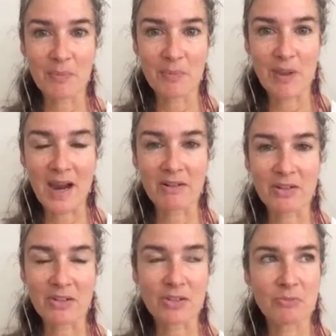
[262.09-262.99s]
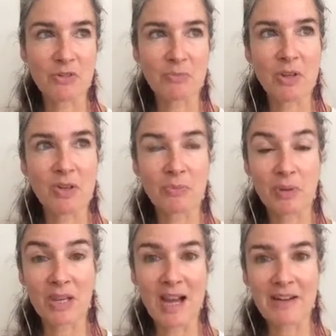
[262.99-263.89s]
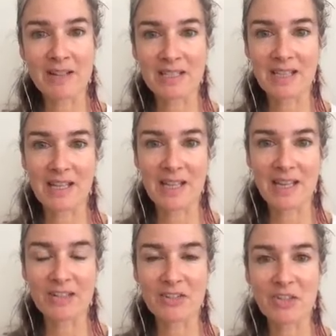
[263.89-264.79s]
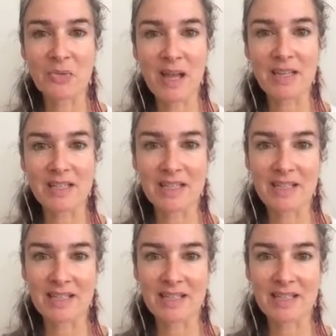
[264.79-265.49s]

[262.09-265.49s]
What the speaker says: paradox, to move beyond polarity and duality,